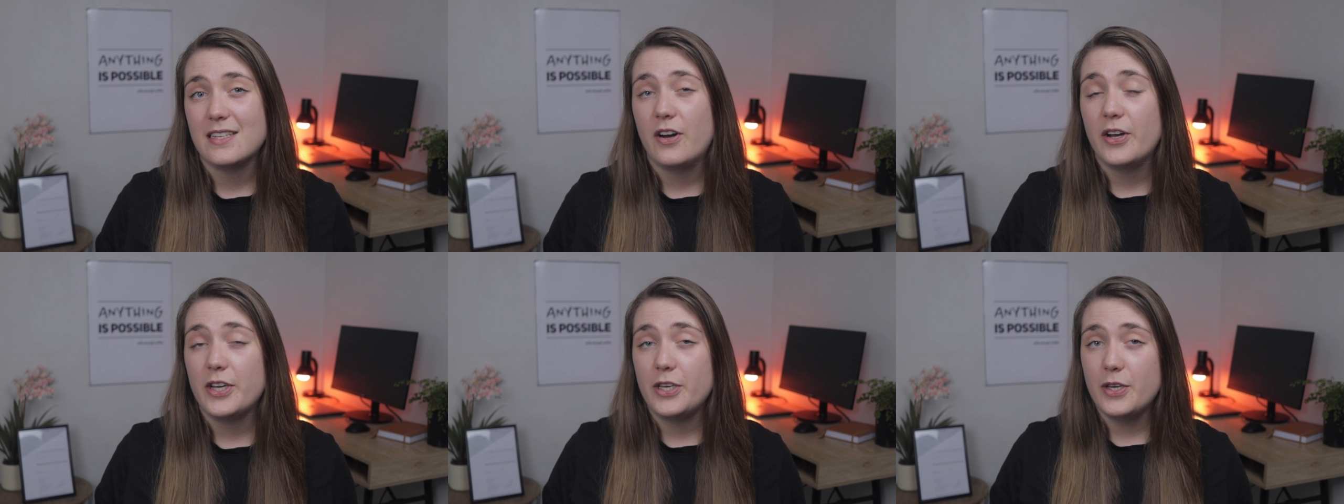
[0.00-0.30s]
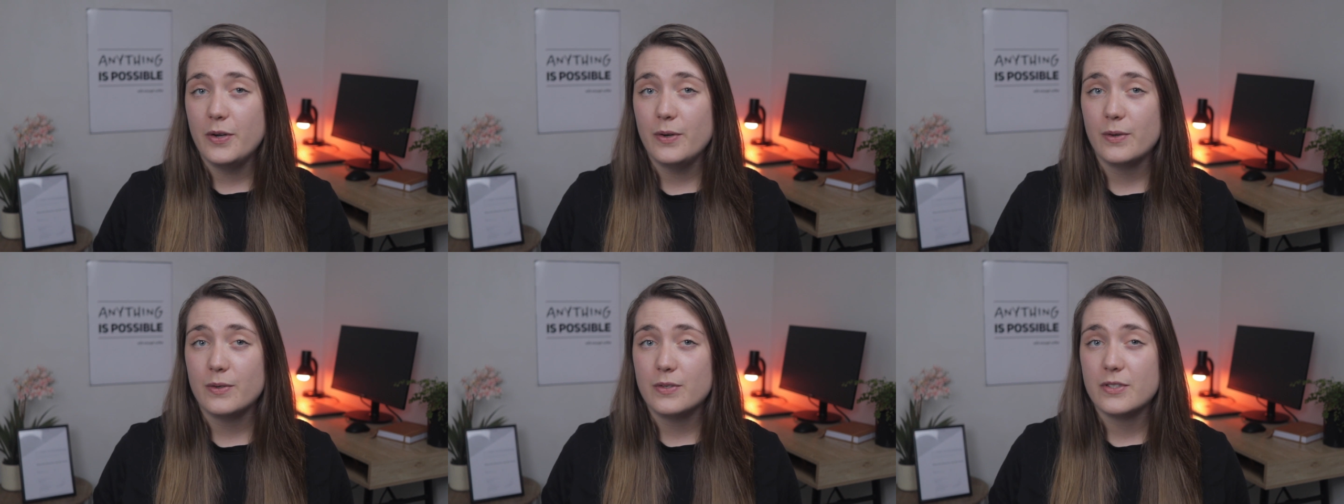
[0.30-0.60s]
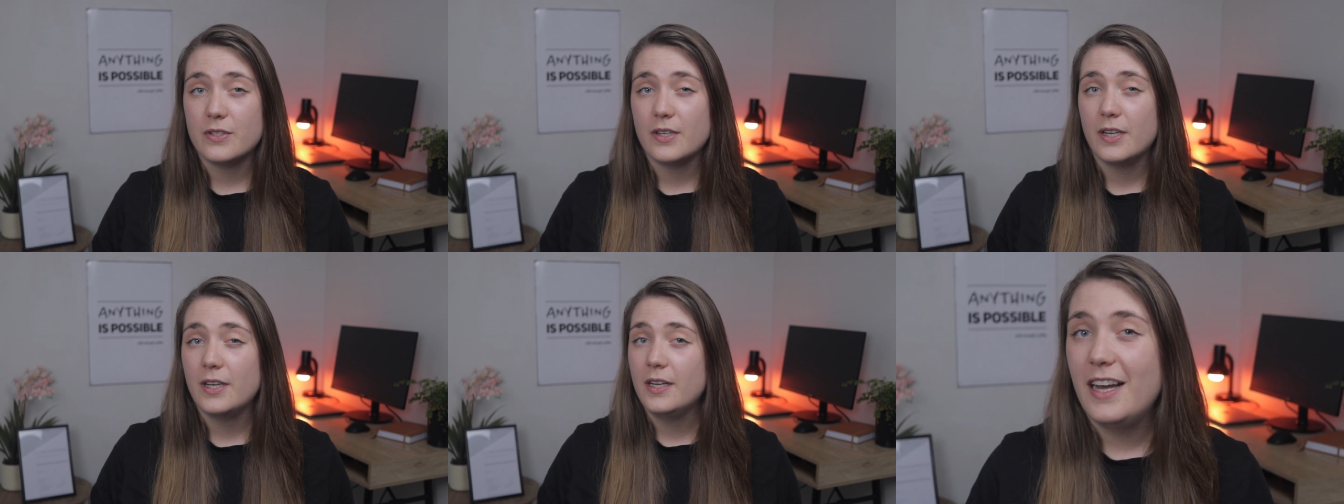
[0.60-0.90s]
I
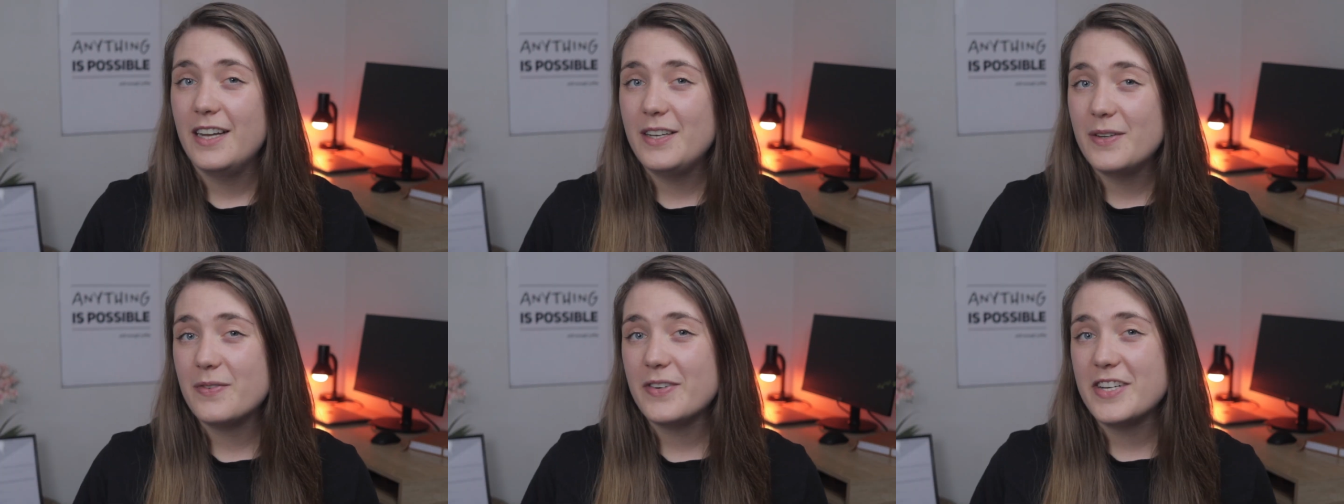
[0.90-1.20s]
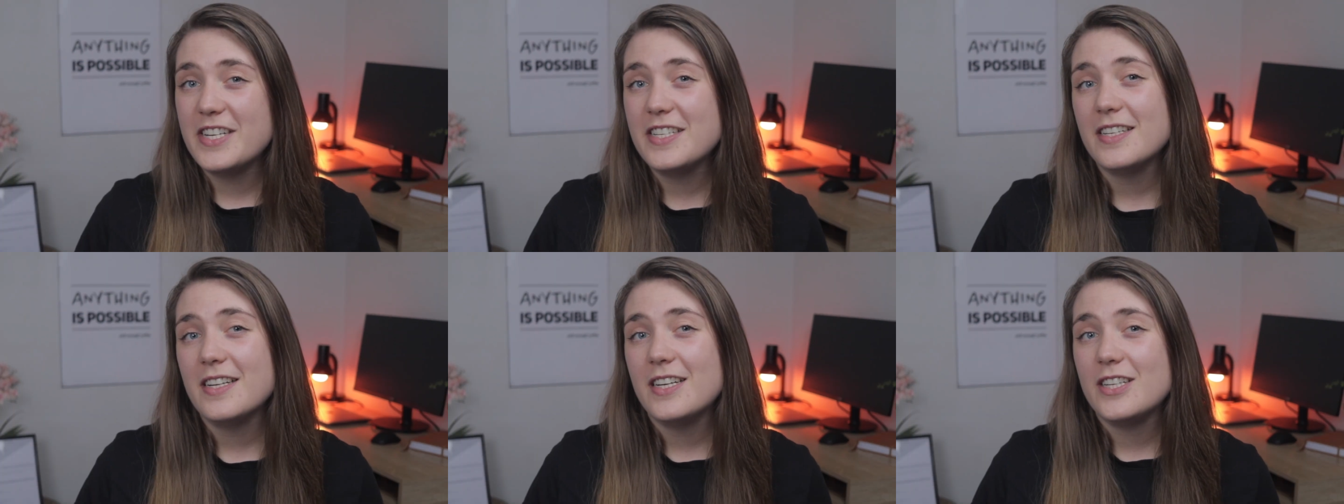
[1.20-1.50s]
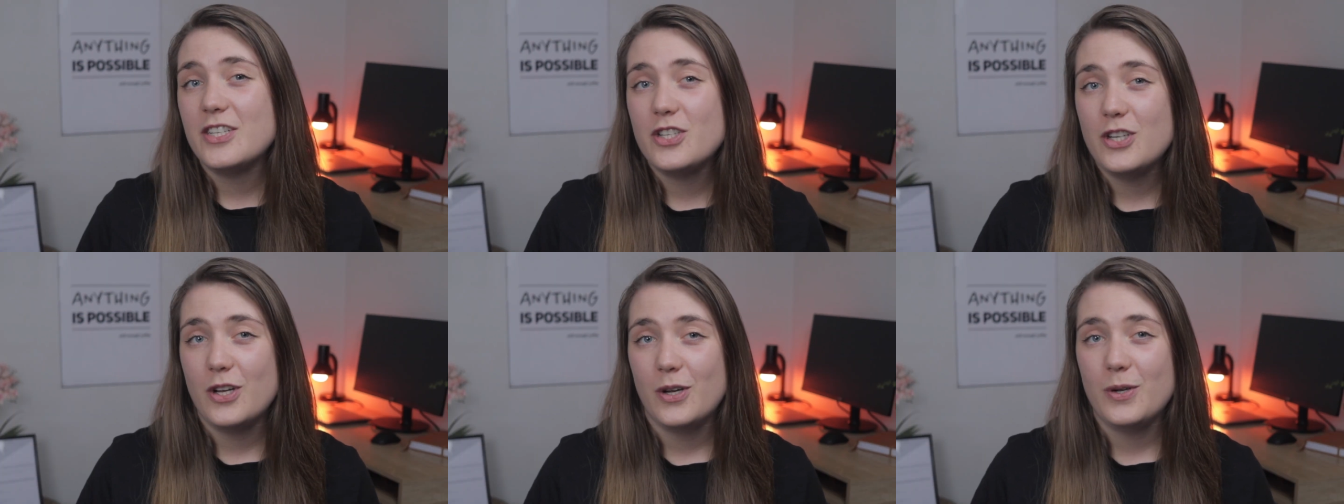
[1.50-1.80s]
used. And the reason I
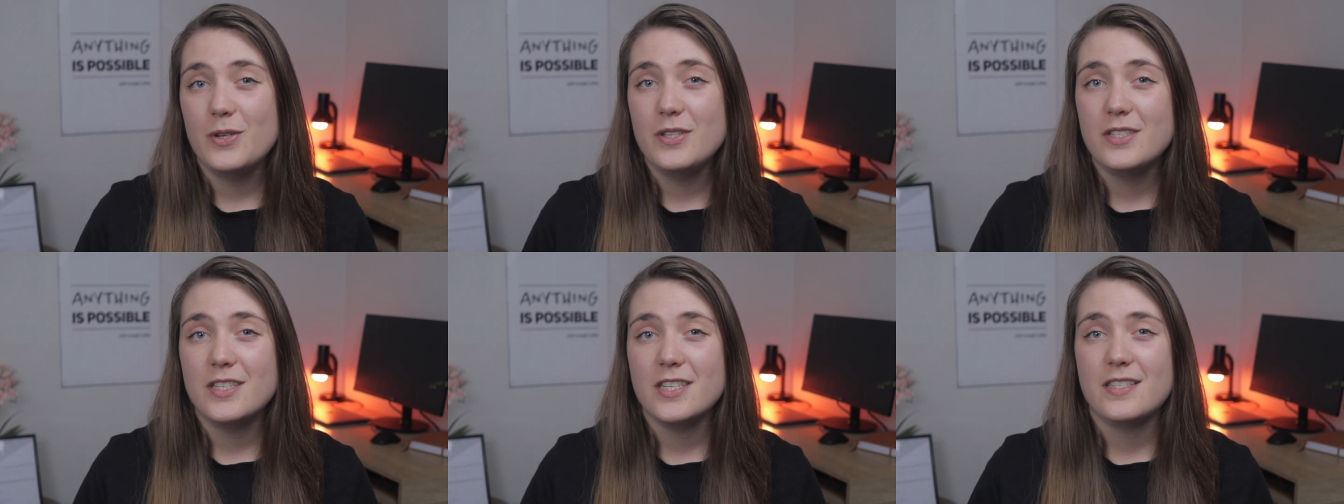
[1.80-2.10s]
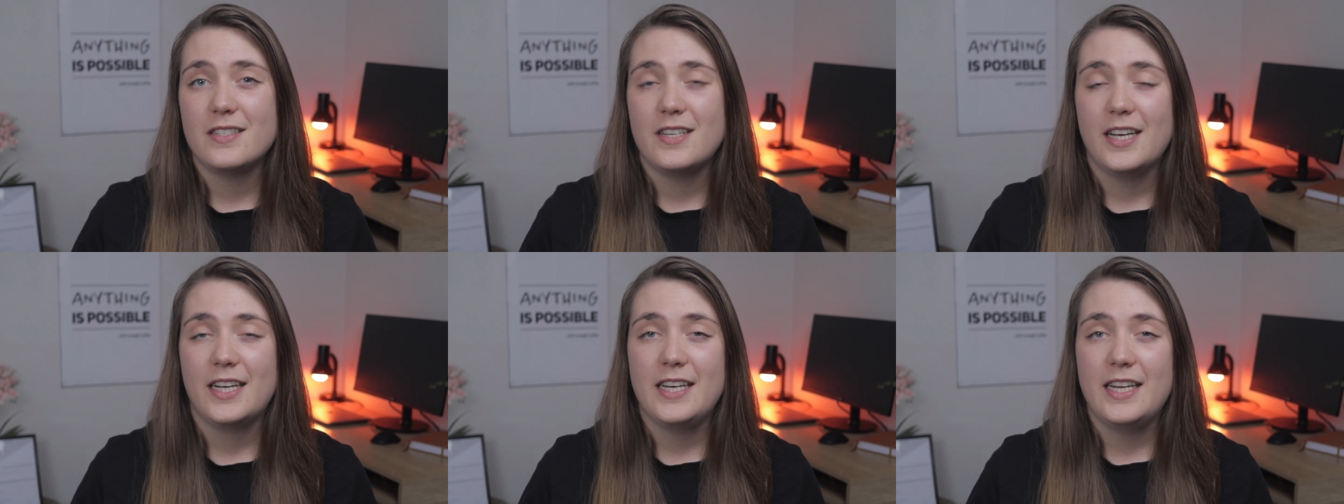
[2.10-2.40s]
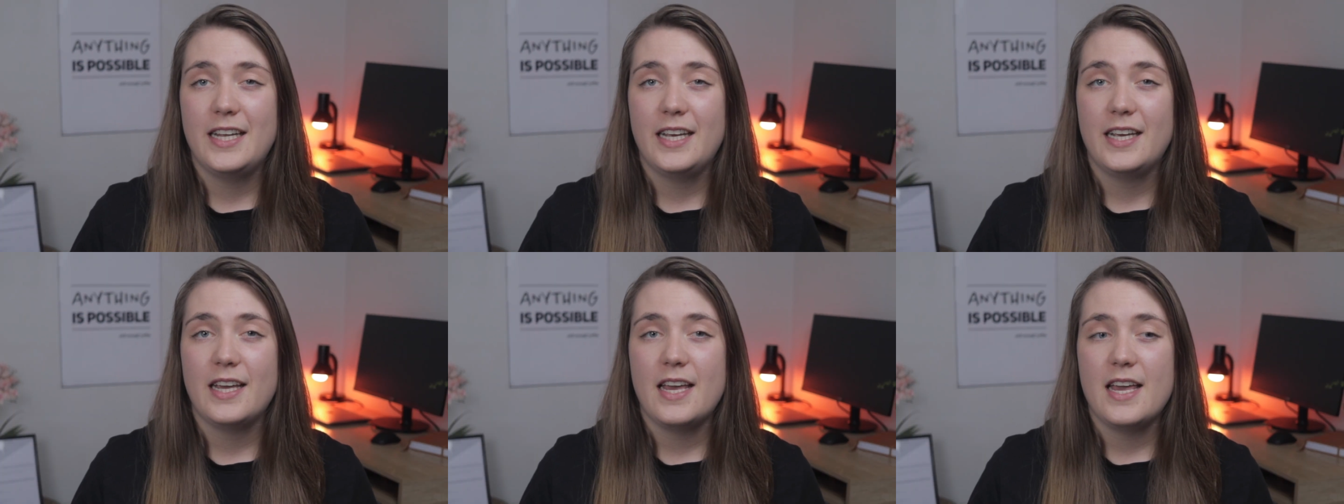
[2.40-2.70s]
chose this
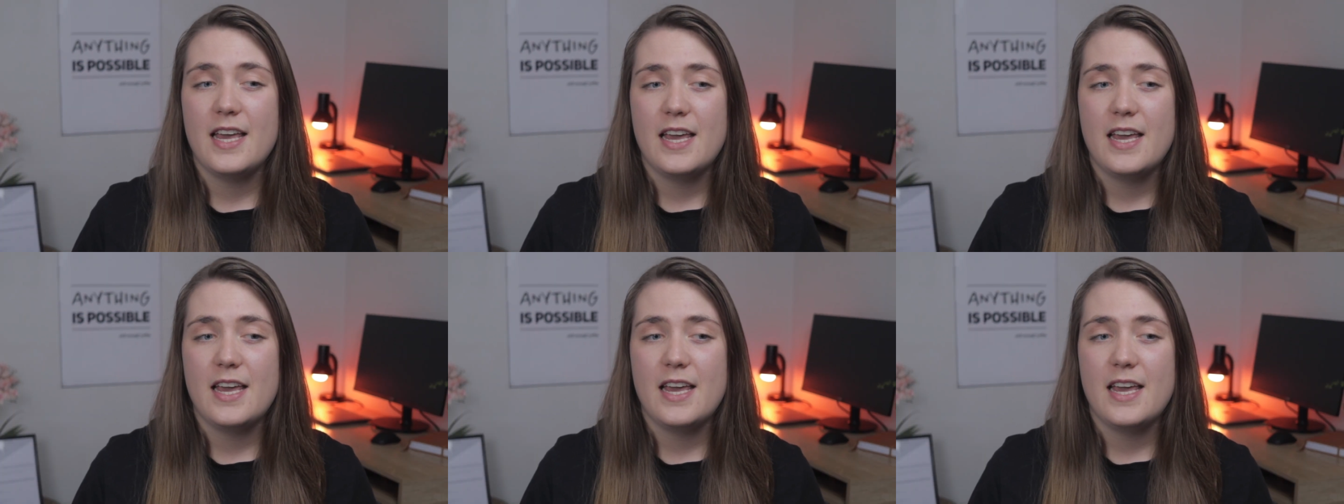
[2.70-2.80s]
technique,